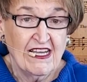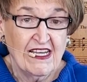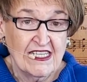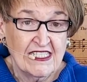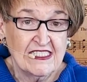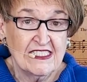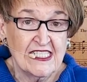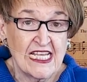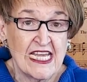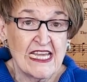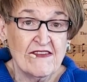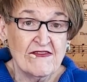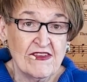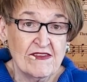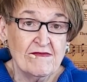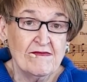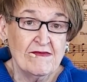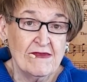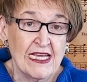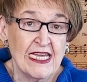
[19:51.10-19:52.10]
David
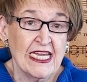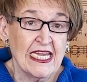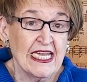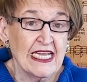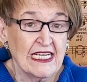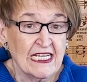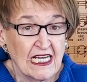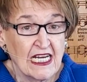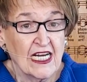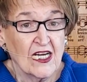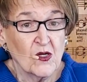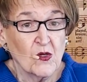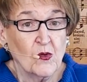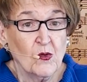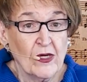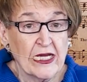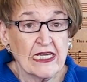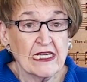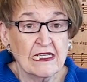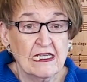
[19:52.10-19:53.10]
made a
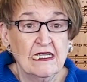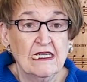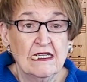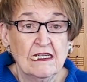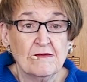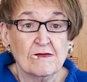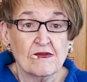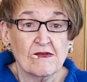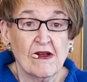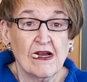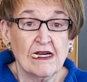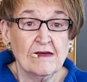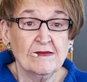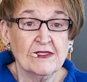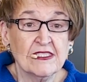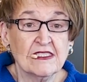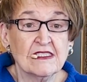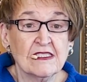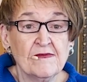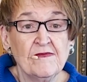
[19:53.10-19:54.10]
quick
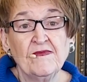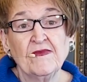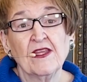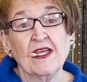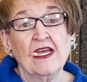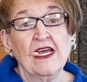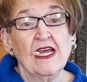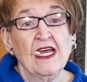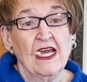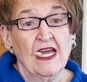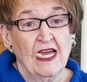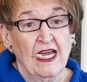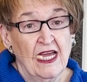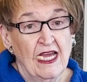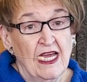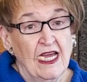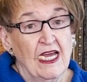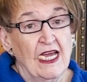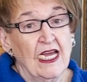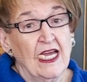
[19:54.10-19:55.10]
promise,
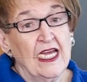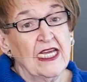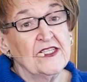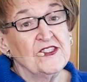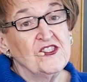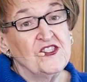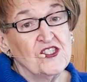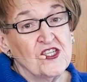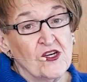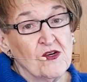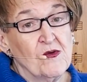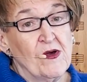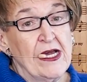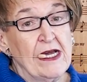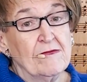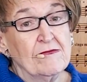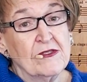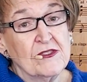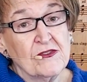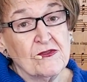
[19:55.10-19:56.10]
and
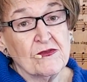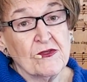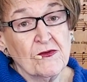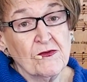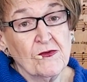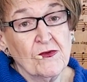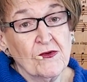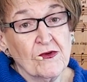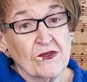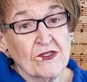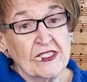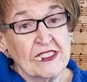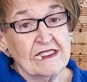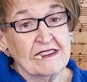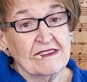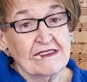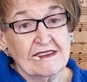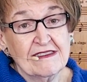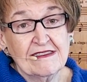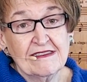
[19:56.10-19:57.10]
Joab was rewarded
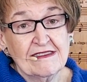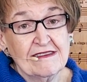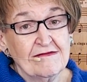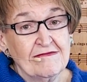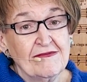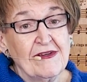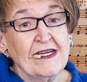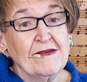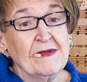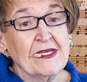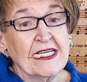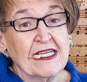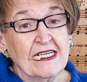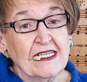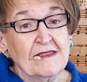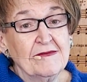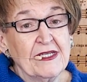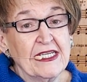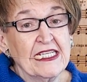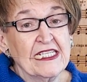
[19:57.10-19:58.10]
by
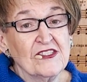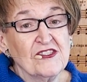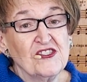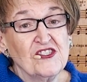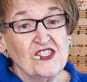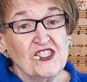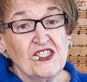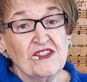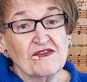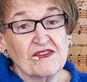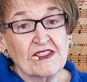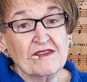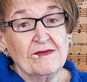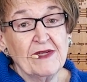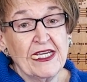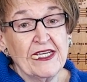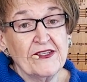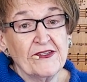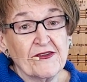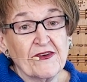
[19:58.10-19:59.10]
becoming his chief
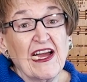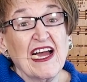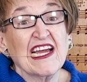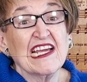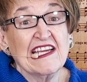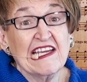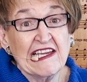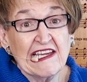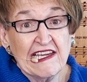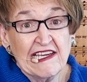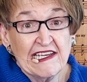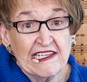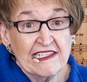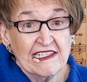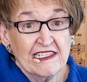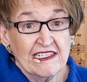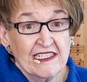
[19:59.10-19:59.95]
commander again.